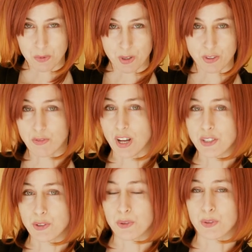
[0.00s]
we're at the
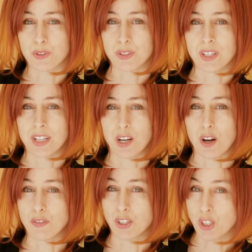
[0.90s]
front doors
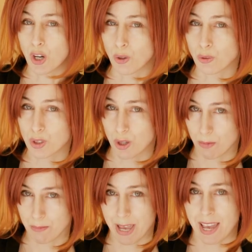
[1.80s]
of the cult
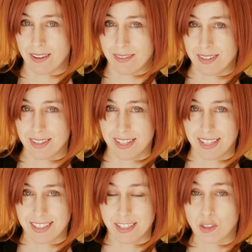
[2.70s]
compound.
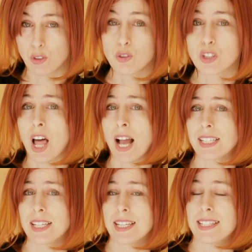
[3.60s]
This looks
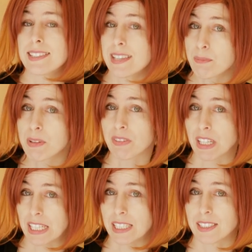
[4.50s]
like,
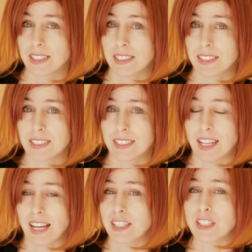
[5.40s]
deceptively,
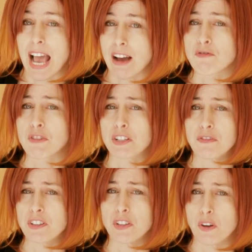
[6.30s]
like an average
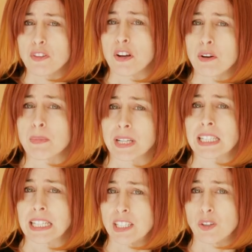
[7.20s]
physiotherapy
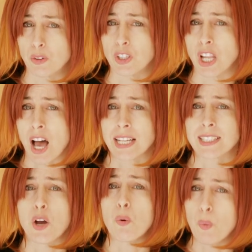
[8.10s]
clinic or the
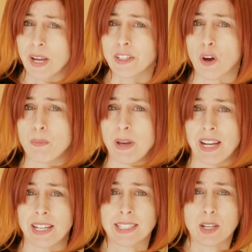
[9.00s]
like. We know
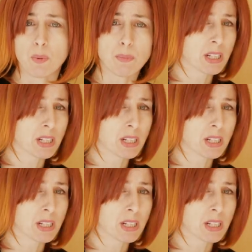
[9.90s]
better. We